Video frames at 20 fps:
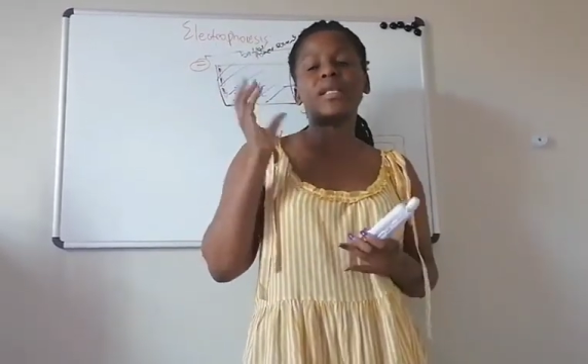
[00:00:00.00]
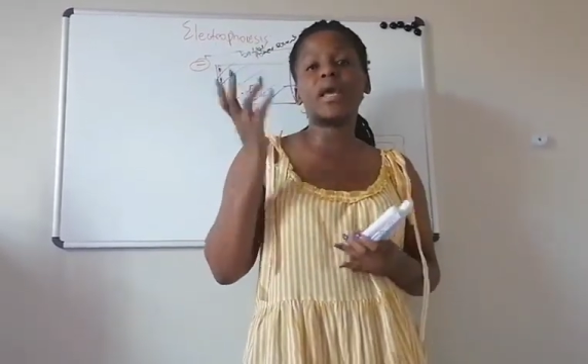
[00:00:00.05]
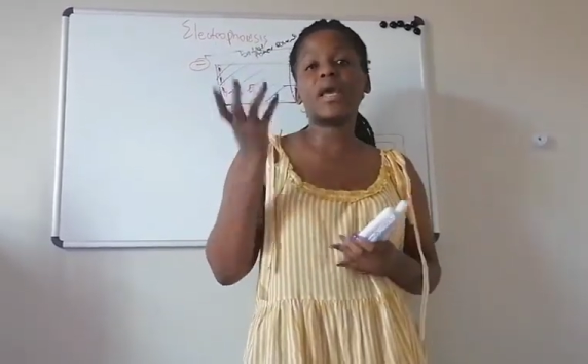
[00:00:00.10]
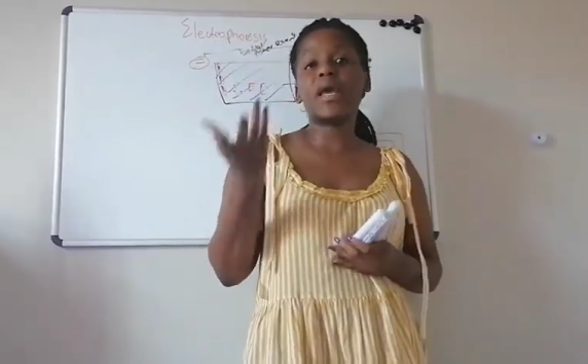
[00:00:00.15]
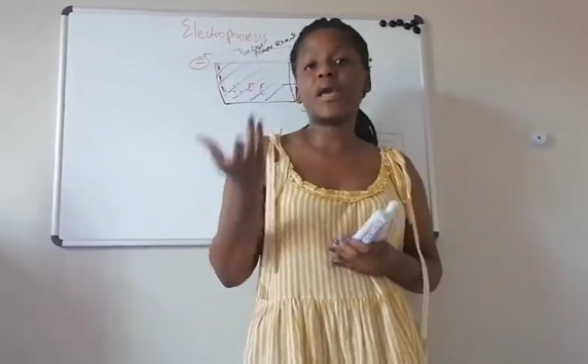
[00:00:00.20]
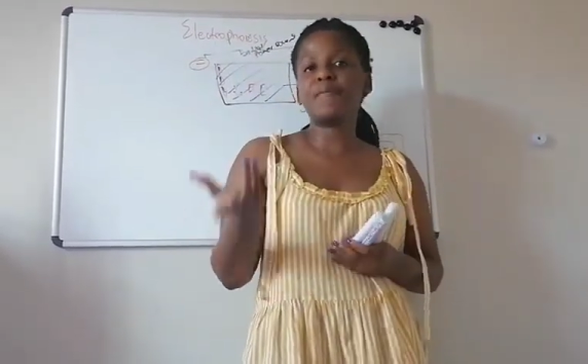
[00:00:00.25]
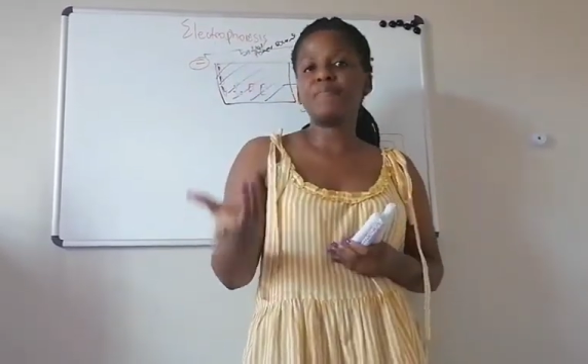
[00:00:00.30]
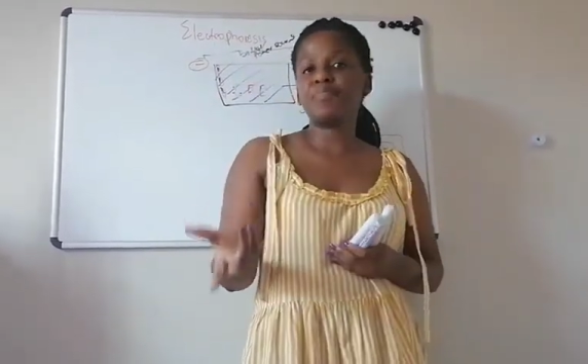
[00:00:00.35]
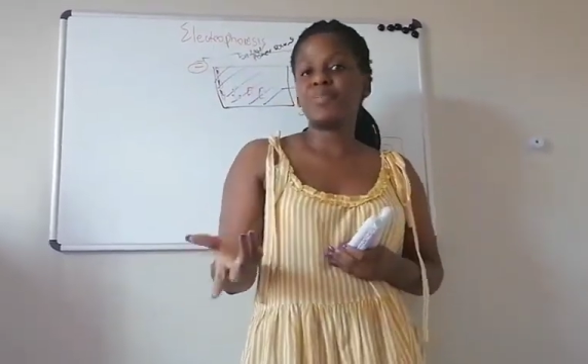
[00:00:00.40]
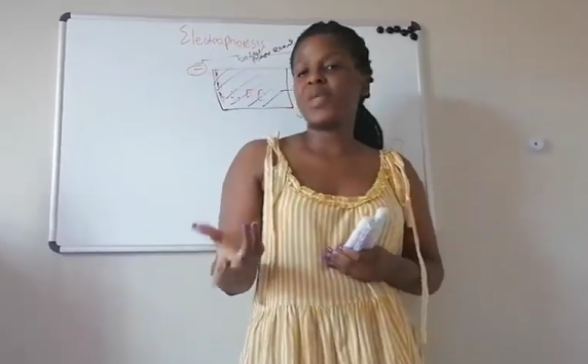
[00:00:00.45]

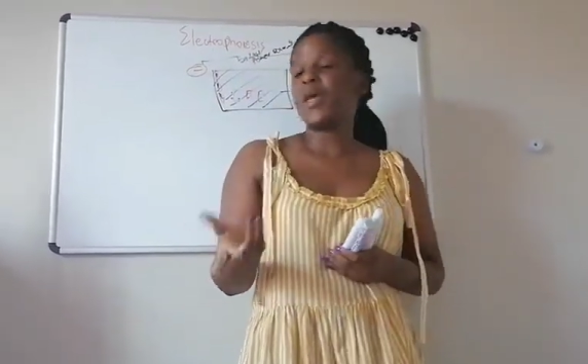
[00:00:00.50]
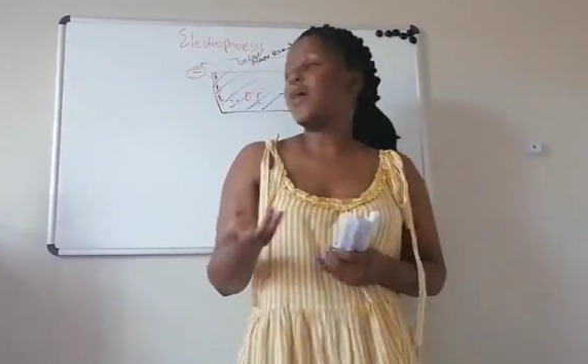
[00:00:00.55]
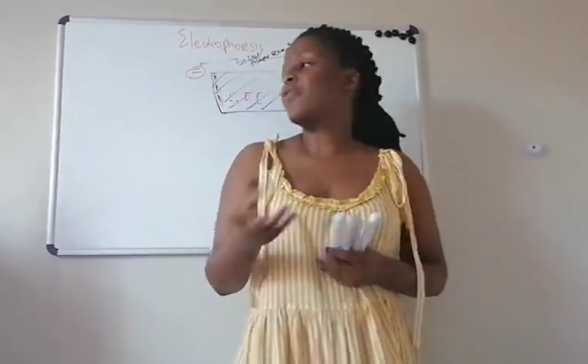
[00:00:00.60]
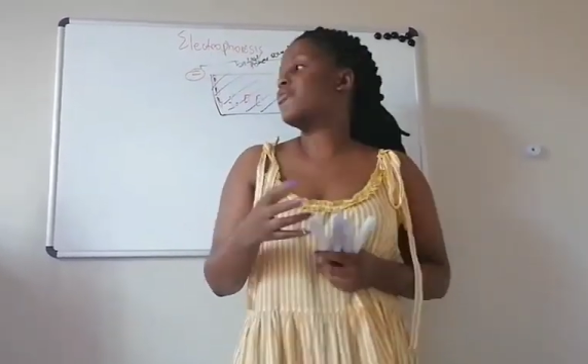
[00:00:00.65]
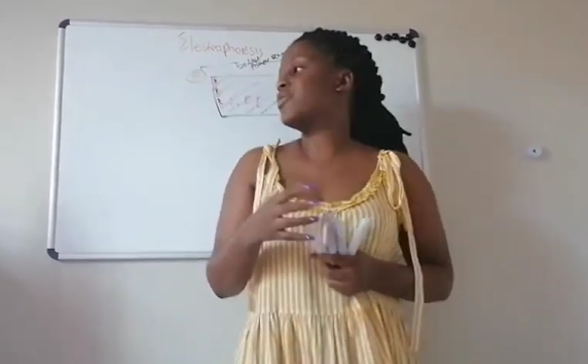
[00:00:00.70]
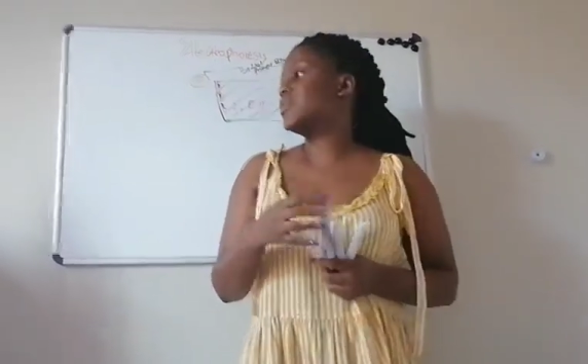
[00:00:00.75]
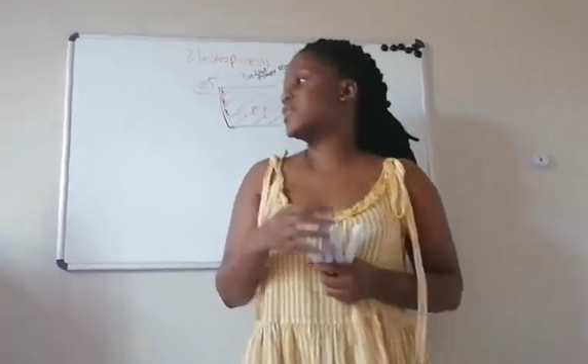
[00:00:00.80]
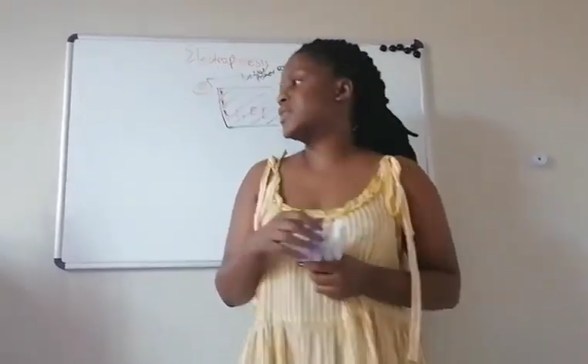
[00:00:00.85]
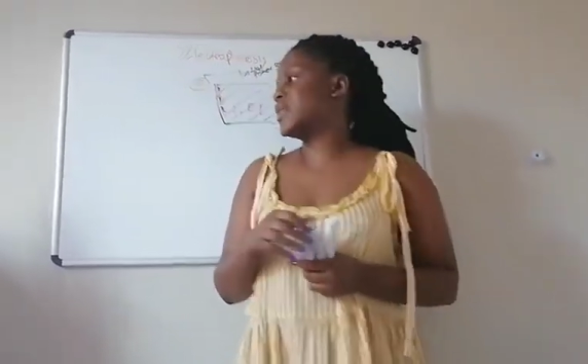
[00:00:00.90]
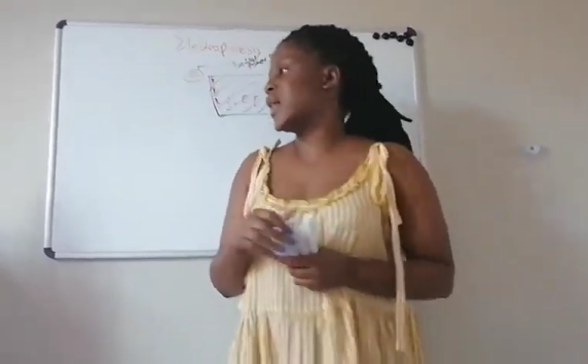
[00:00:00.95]
a
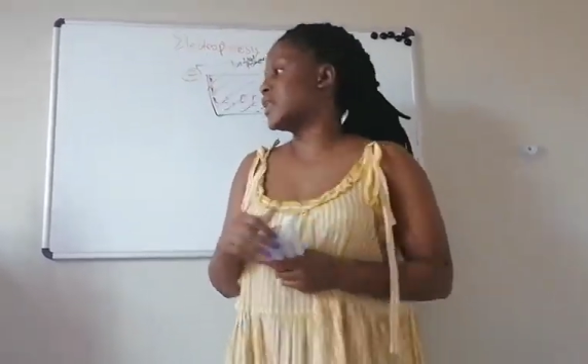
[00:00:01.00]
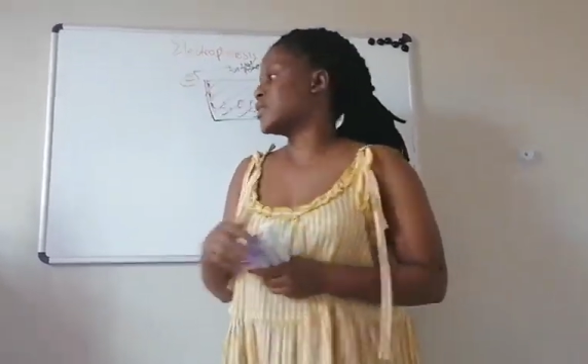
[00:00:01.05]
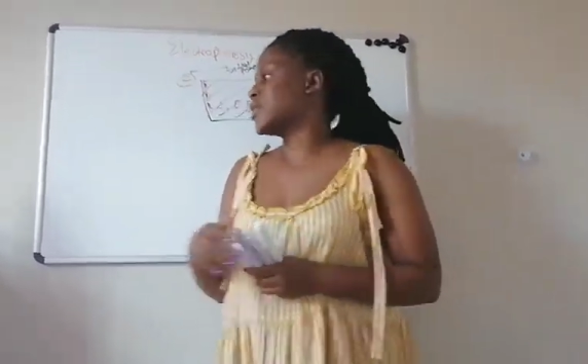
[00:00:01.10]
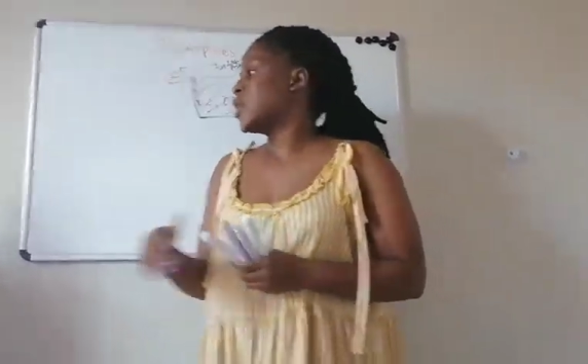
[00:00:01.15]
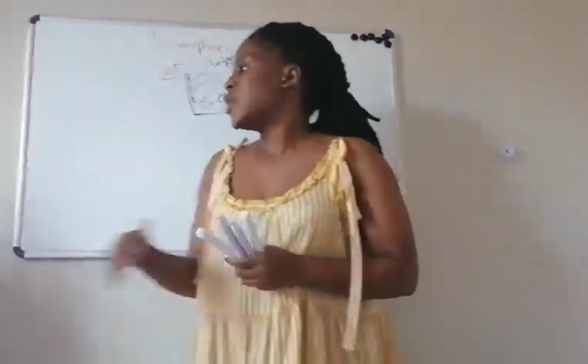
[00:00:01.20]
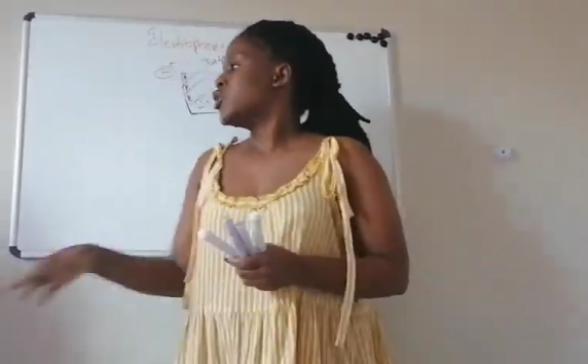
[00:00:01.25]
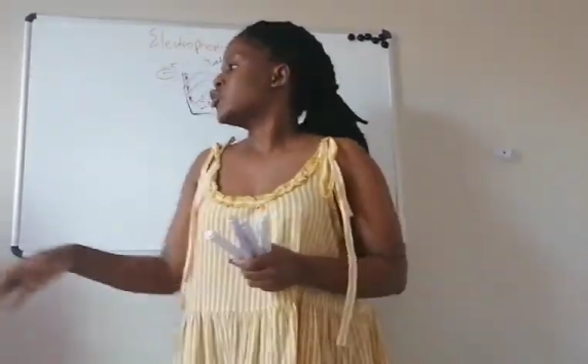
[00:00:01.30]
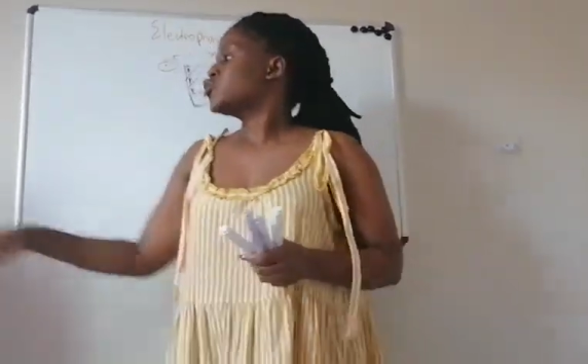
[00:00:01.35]
result.